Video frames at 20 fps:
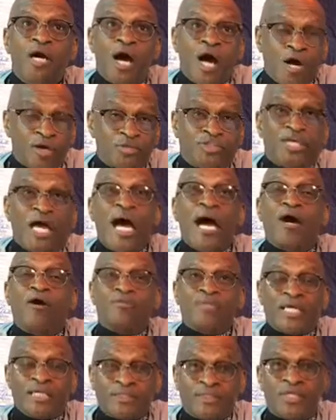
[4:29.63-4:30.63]
our
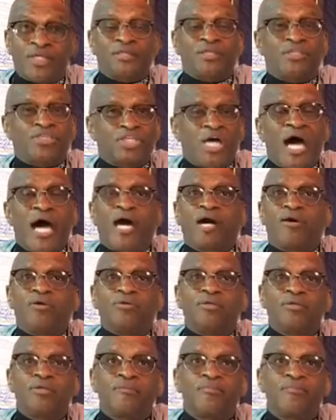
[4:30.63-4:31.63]
child. They took the child
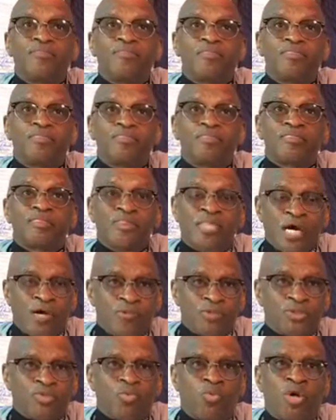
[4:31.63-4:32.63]
that
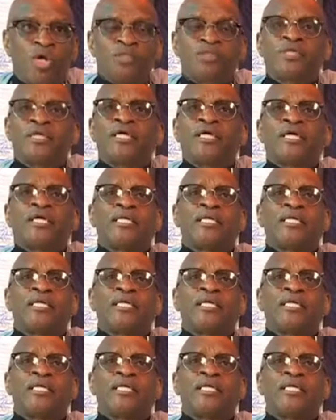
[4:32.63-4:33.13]
was wanted in